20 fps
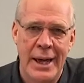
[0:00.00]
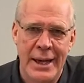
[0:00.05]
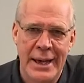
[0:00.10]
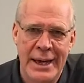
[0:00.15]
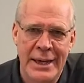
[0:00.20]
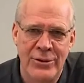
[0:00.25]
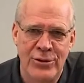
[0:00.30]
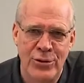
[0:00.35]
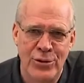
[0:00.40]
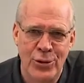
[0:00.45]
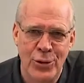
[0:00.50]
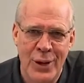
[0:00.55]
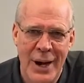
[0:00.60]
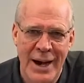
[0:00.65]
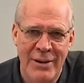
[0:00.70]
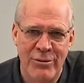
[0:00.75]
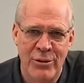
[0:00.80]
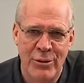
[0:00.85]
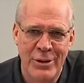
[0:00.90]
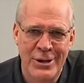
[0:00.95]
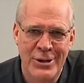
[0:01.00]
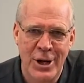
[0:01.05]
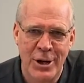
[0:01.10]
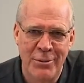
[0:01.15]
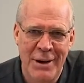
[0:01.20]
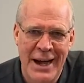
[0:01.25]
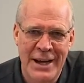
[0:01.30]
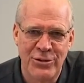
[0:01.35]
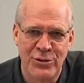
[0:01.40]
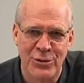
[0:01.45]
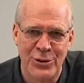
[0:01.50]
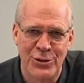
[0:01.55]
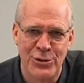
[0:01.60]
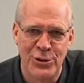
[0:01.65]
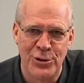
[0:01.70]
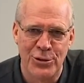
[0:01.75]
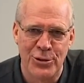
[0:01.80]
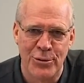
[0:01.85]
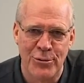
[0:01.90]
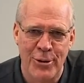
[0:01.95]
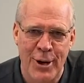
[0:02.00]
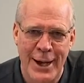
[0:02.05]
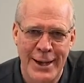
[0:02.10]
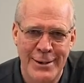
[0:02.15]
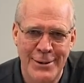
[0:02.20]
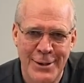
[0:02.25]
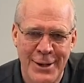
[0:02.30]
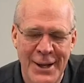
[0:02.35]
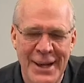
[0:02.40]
and you do have the Retail Mastery System, right?